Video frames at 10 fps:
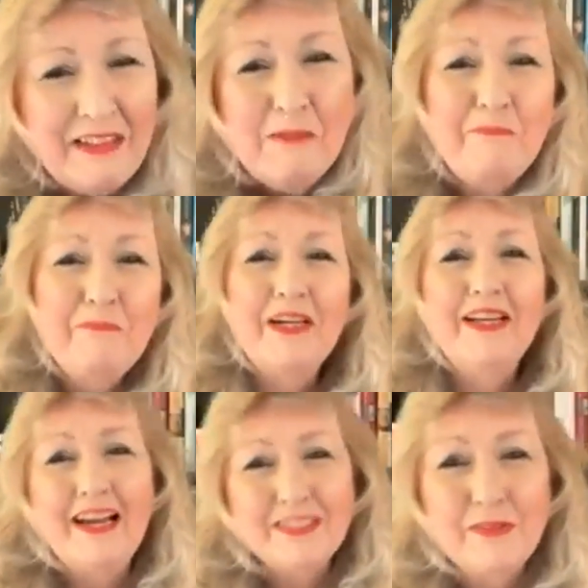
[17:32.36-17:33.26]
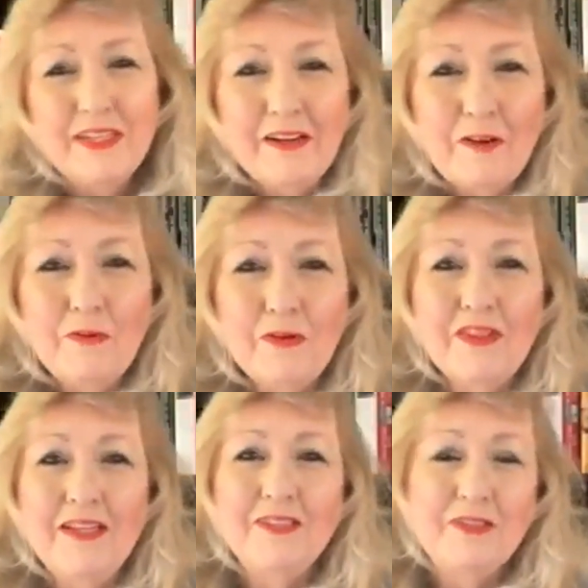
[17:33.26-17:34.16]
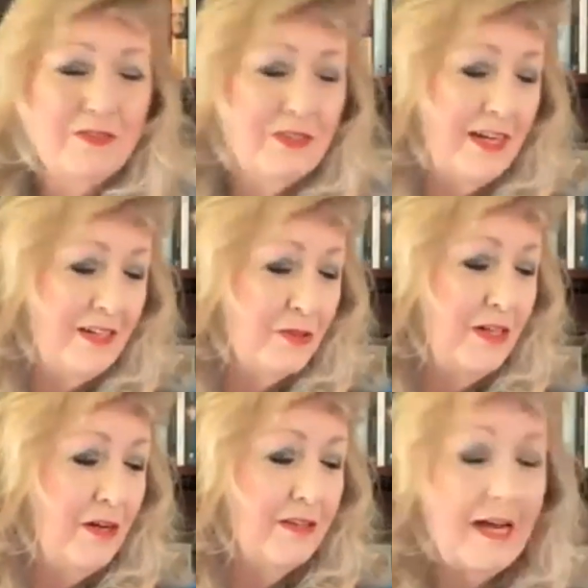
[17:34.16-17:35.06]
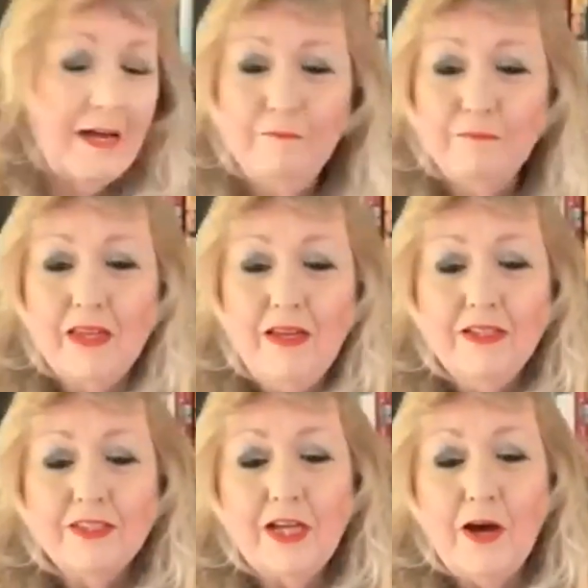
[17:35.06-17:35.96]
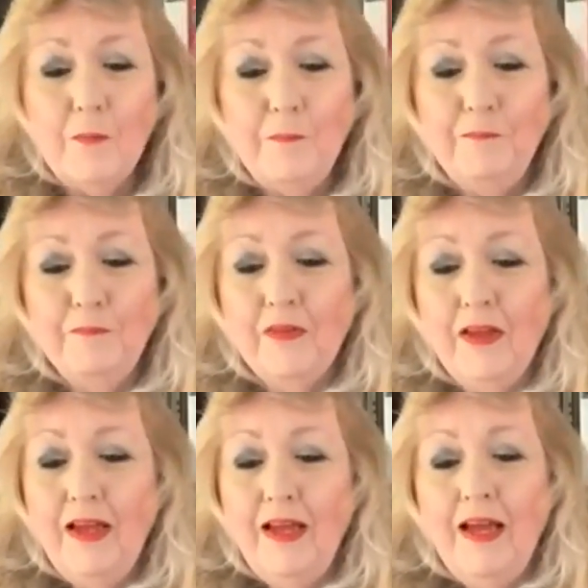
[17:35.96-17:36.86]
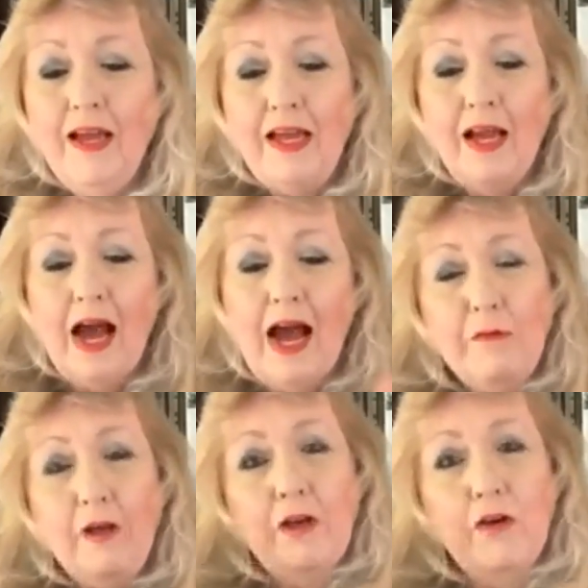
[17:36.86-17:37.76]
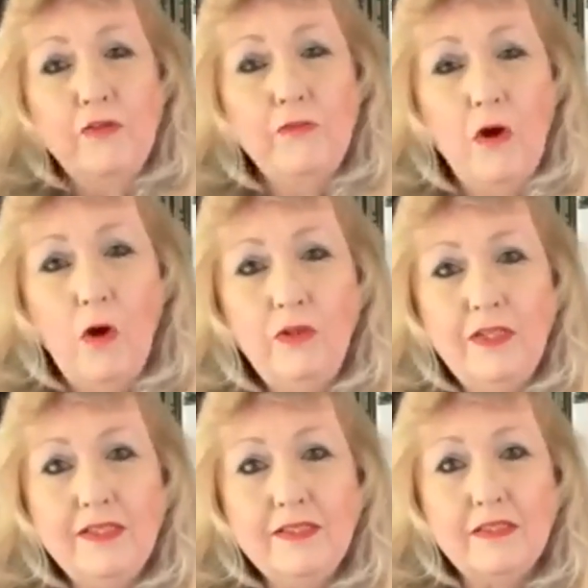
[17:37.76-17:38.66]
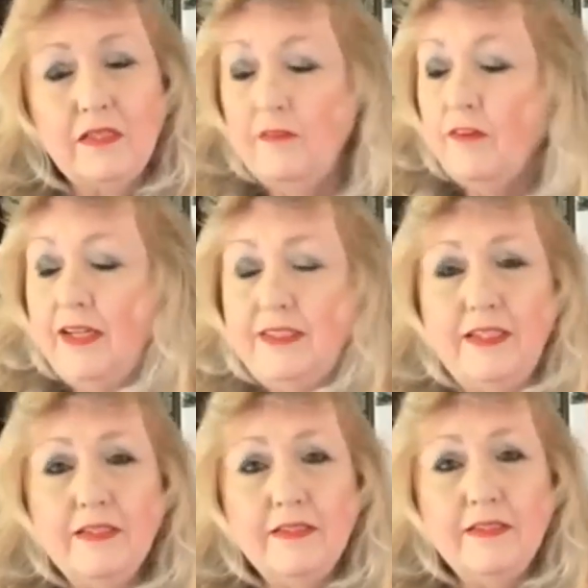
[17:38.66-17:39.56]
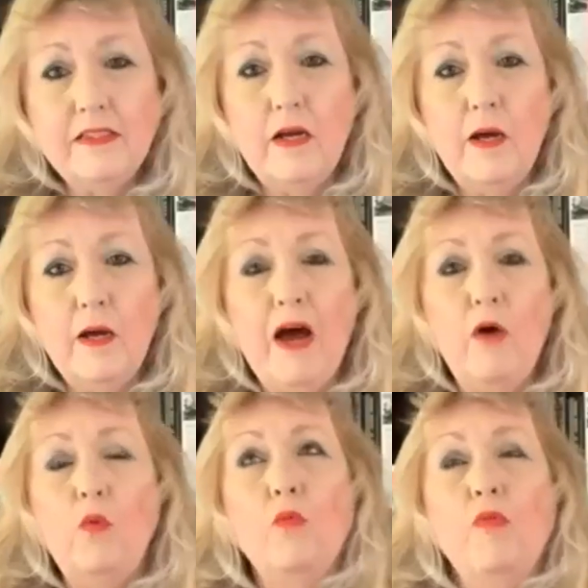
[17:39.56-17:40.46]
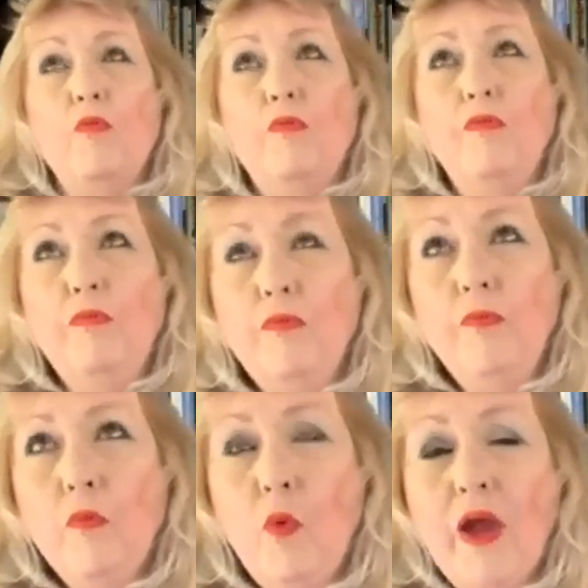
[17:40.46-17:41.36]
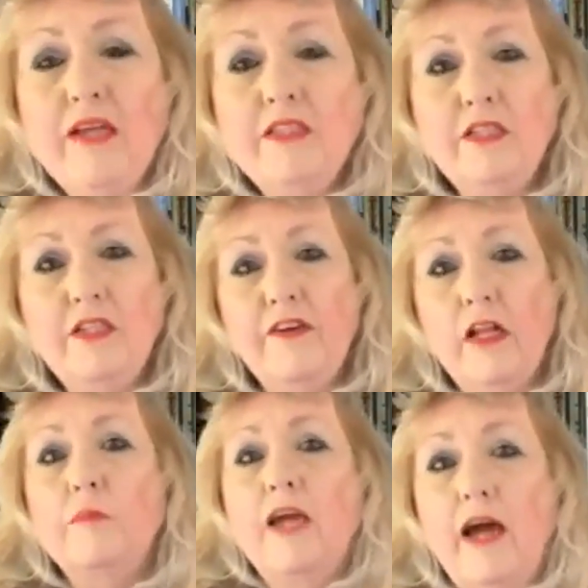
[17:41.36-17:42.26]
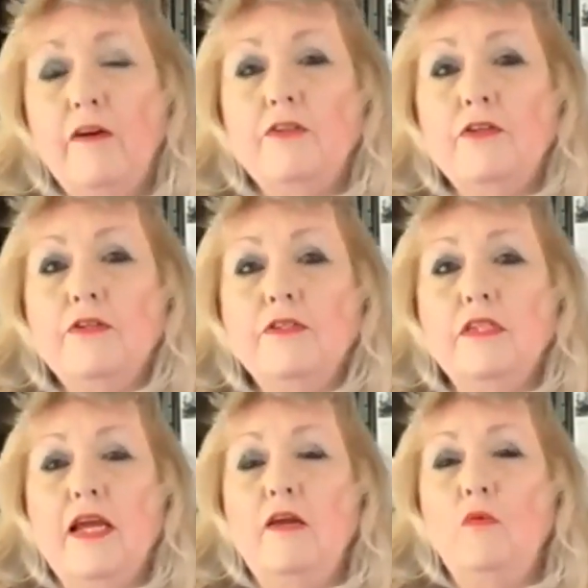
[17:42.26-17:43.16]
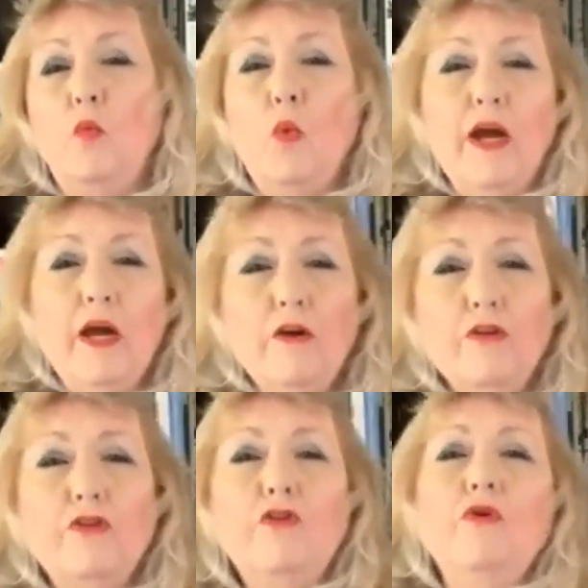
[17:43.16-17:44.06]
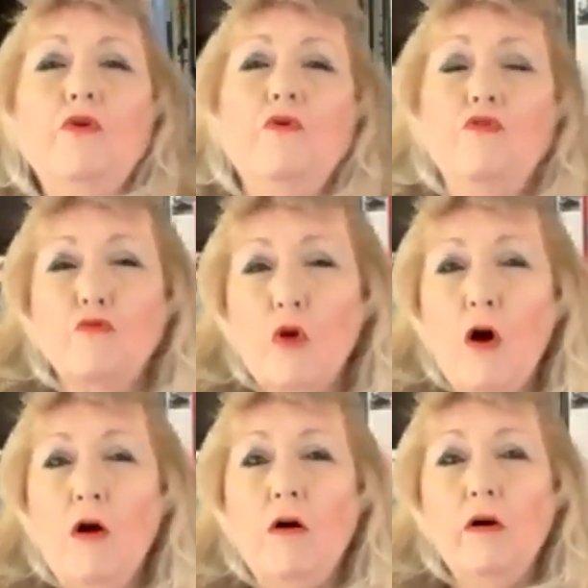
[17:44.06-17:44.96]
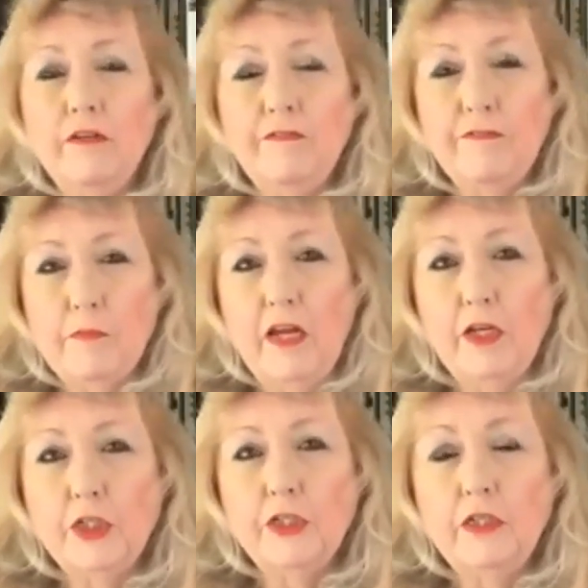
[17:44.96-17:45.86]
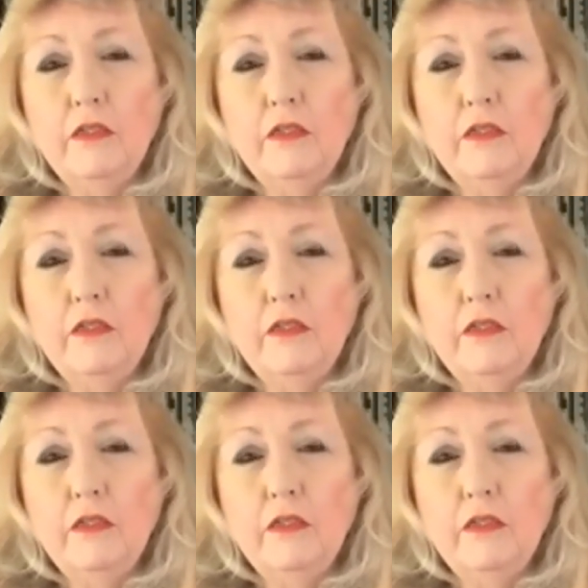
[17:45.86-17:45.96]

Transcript: But as we get older, things do change, we know that. So I'm going to go through a whole list of ideas about ways to develop characters and where to draw information